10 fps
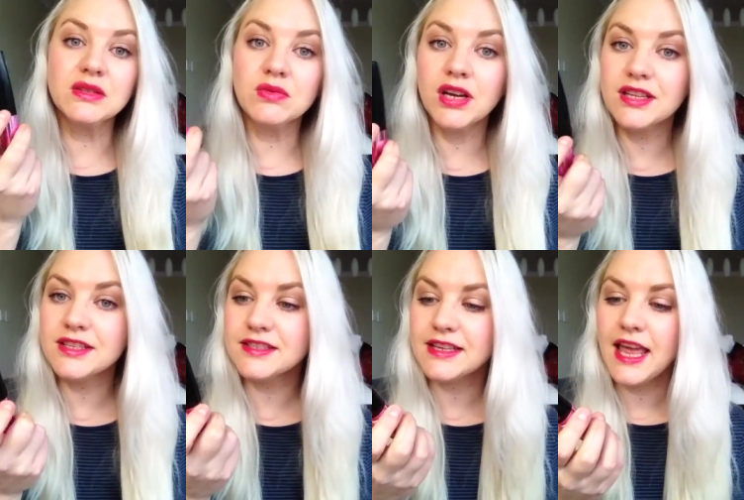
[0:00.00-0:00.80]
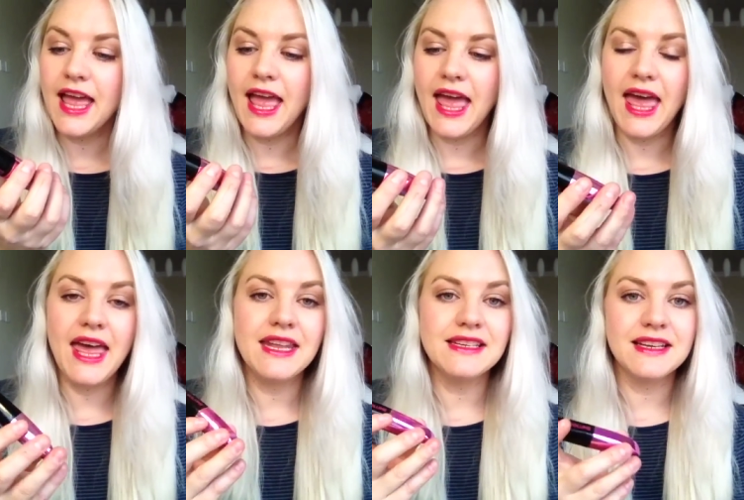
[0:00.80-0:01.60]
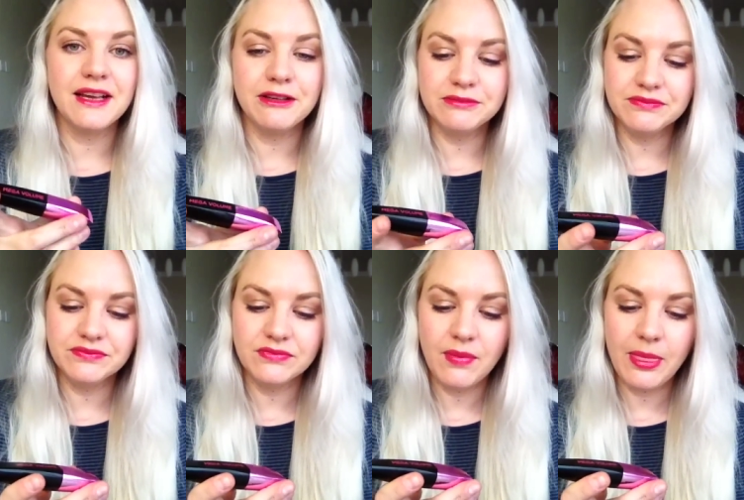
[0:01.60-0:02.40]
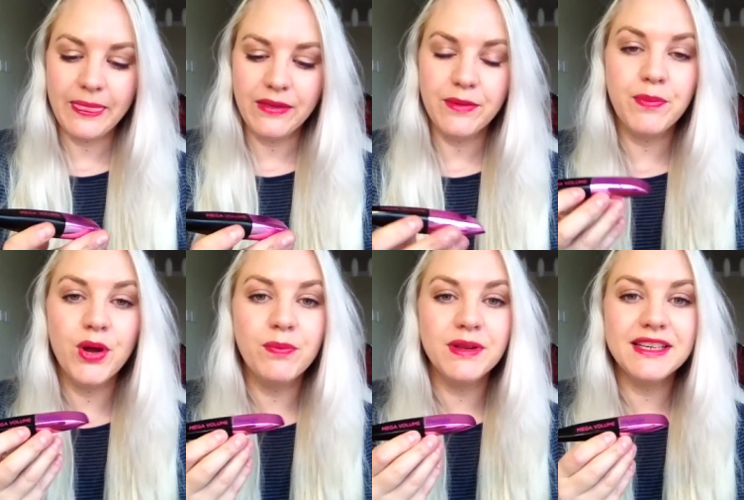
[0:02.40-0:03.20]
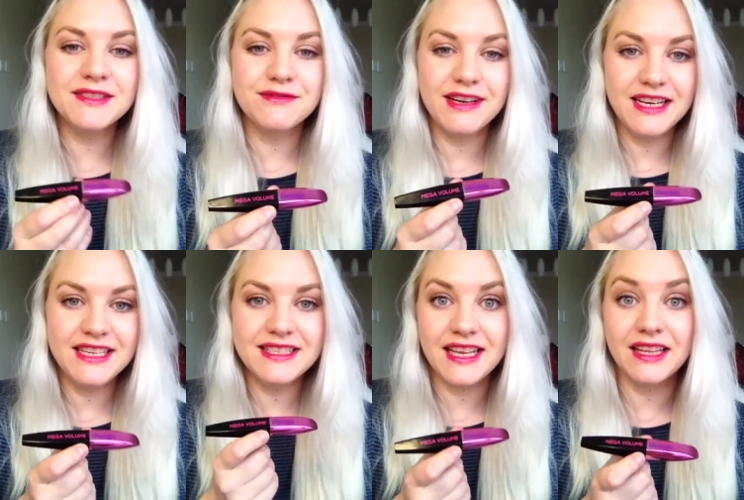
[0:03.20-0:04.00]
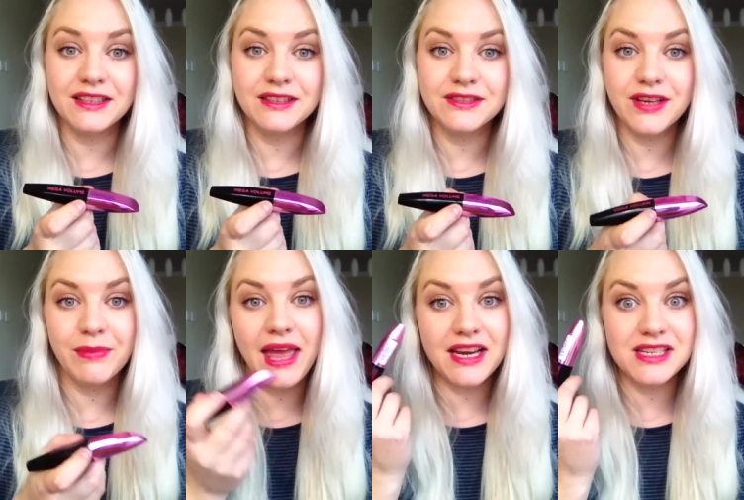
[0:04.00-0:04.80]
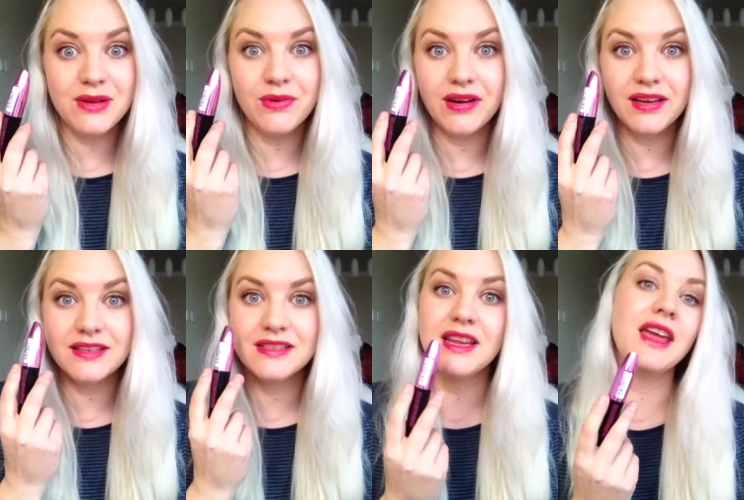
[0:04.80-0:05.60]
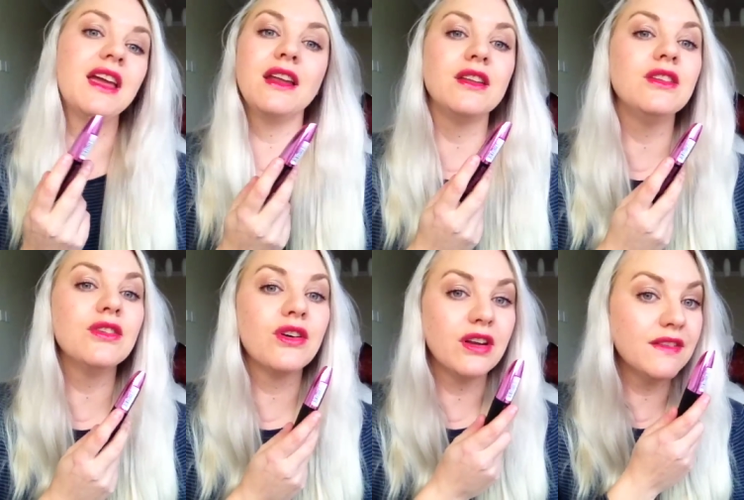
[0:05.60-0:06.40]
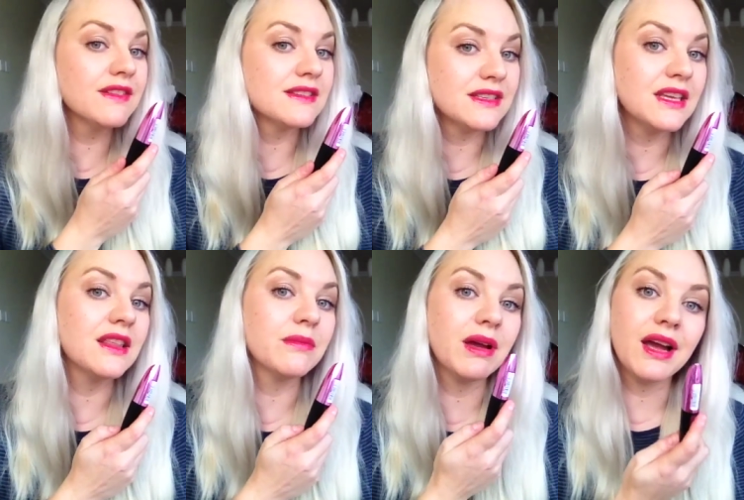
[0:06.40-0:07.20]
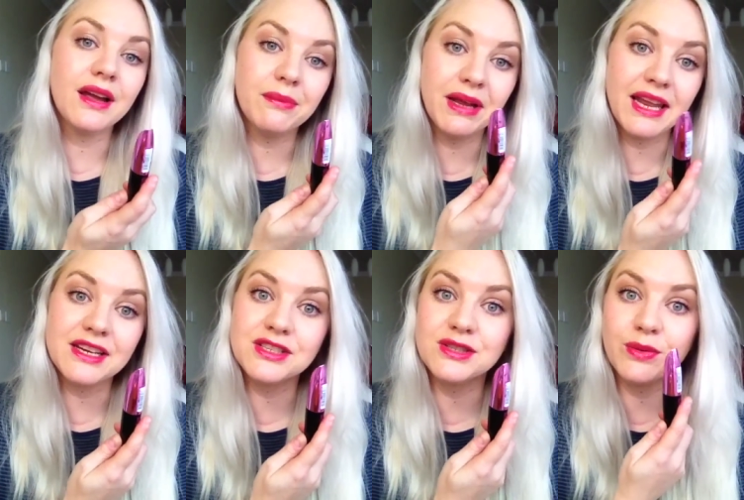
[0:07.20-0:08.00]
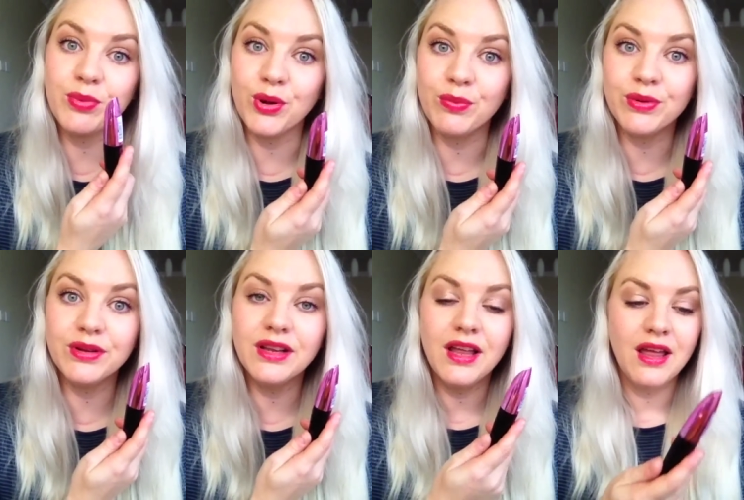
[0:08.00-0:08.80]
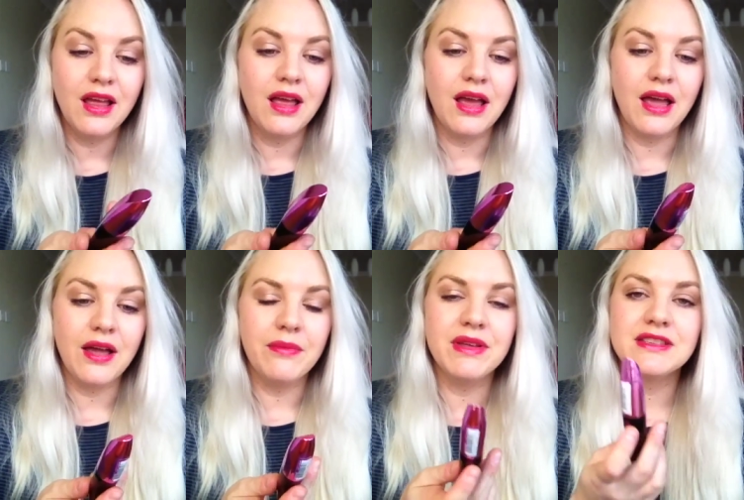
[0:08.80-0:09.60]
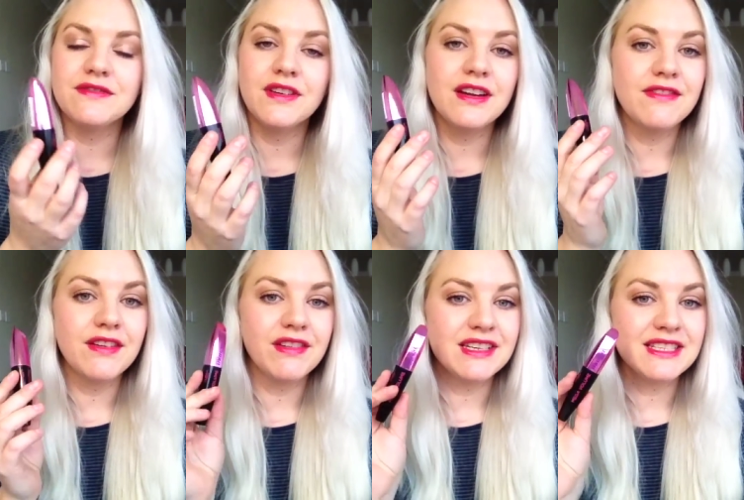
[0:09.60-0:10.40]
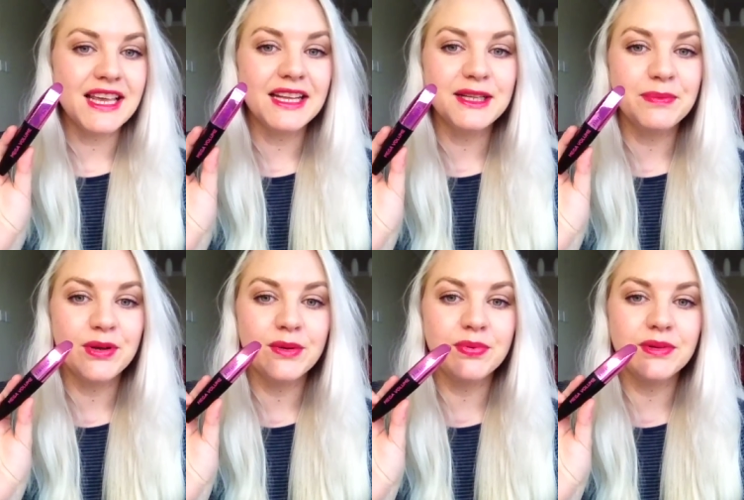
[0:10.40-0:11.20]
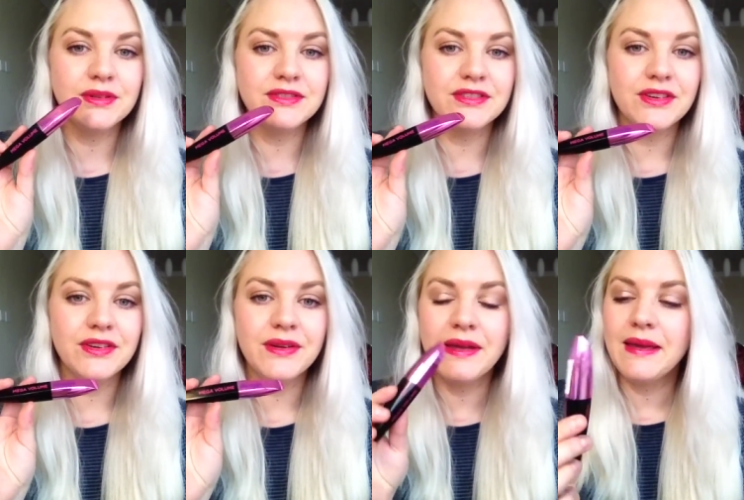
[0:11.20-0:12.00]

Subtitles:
ones. And The purple is really subtle, so I'm actually wearing it today and you can't even see that my lashes are purple. It's a very, very, very subtle purple, so